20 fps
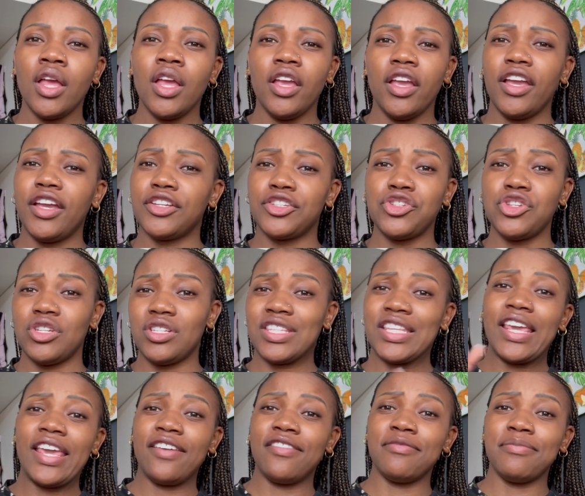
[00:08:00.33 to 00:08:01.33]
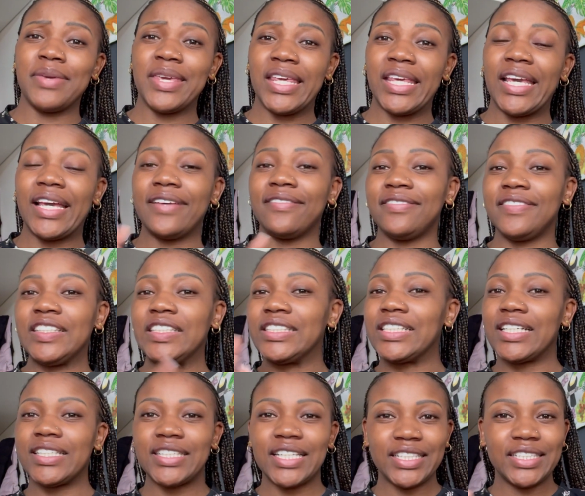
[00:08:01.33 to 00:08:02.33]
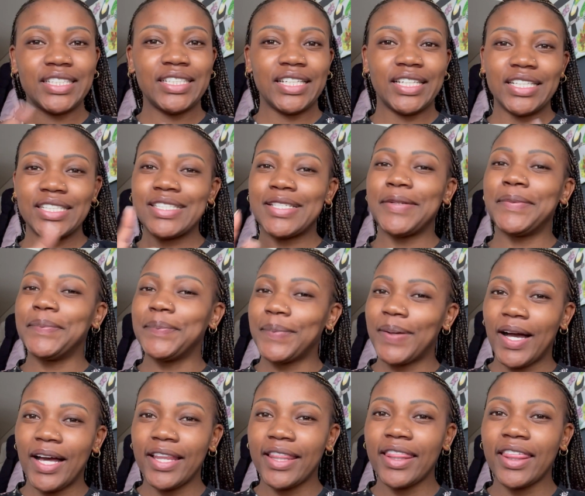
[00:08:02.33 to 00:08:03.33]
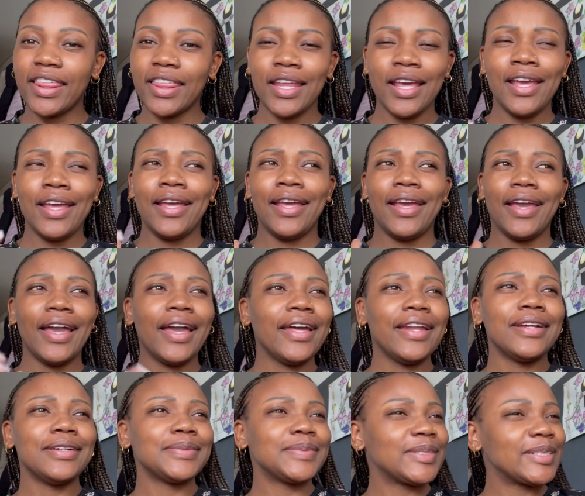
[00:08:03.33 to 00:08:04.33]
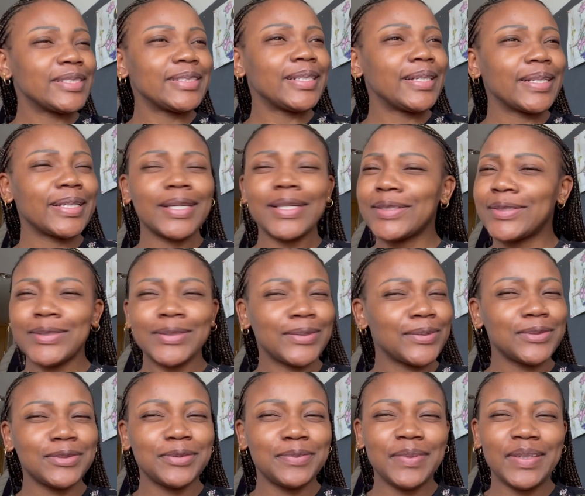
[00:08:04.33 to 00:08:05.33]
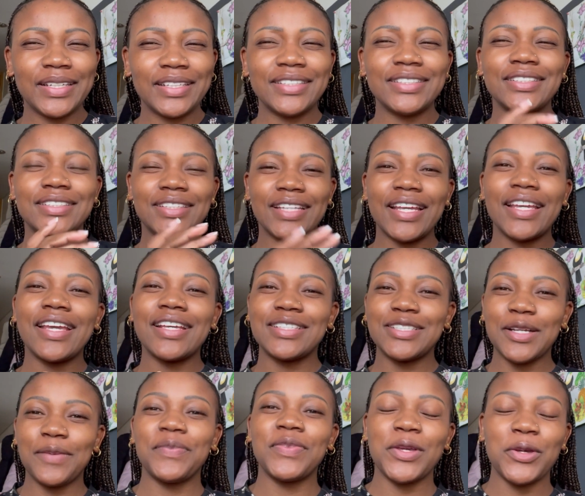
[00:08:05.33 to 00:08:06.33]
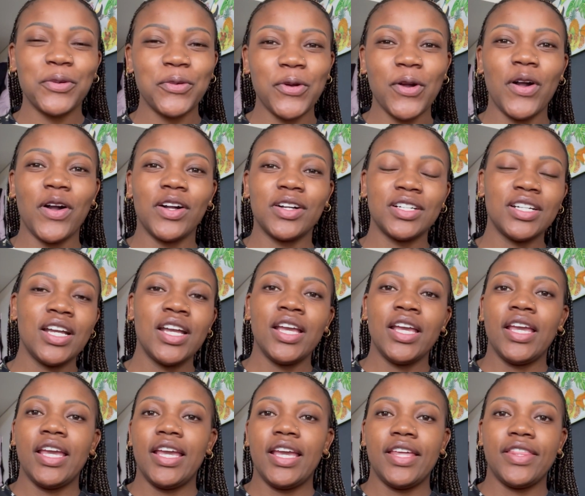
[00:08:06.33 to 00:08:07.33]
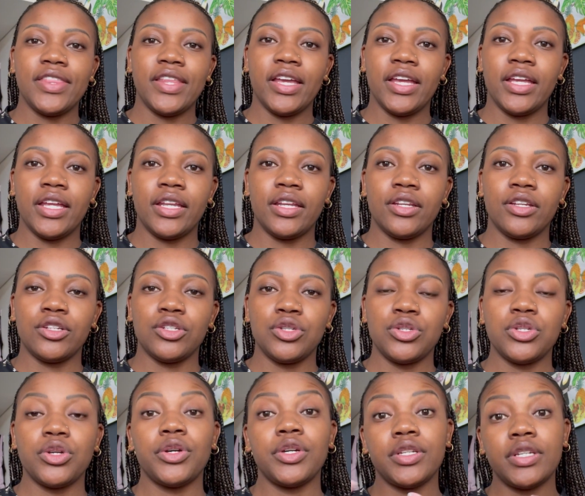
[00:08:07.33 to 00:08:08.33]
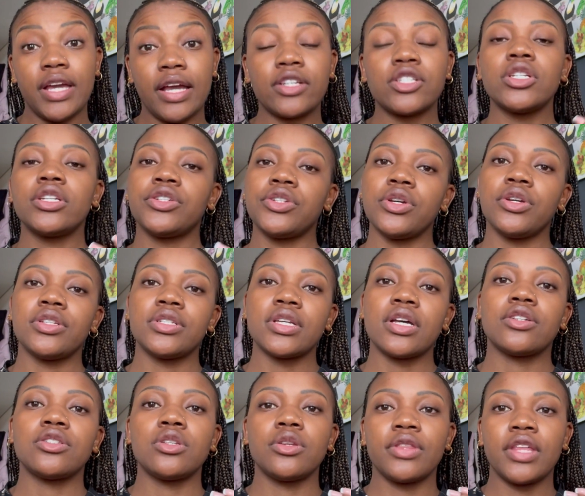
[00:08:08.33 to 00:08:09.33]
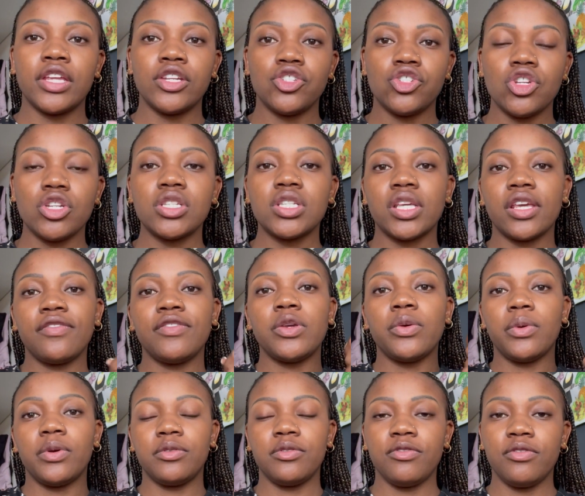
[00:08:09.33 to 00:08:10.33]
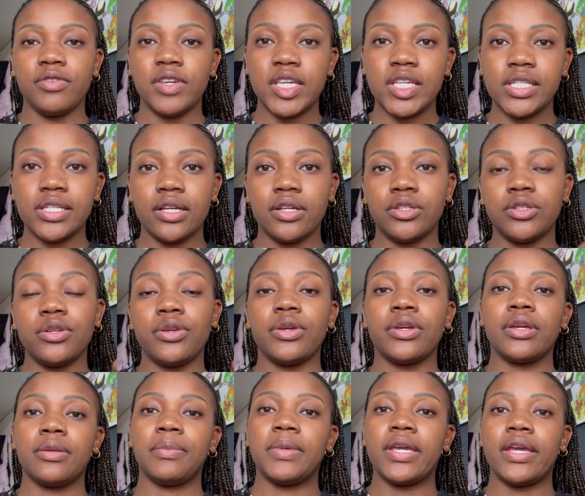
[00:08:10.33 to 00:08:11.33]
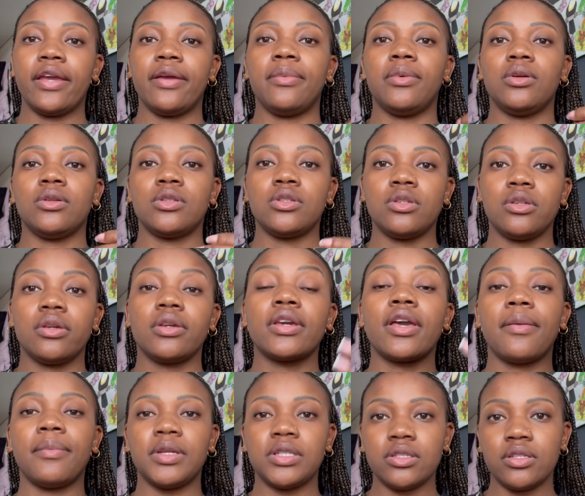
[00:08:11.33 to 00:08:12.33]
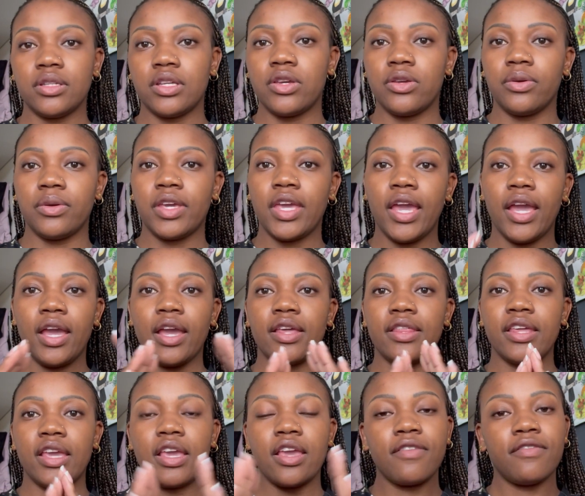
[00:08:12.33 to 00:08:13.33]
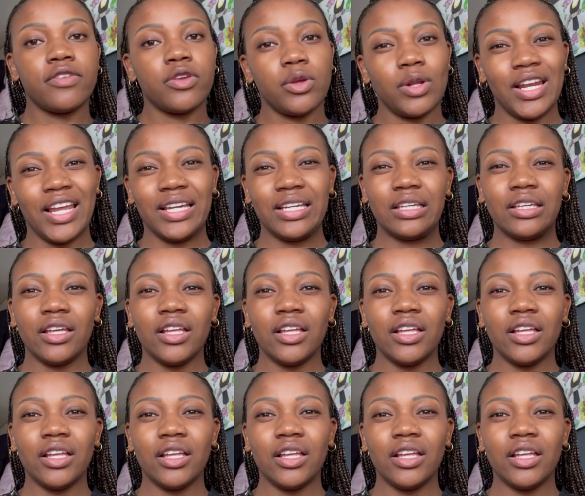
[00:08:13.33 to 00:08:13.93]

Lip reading: it just gave me a visa that said it's a month. And I'm just like, excuse me, did they get something wrong? And then, so it actually turns out, so they just give you a visa so you can be able to come into the UK. They give you like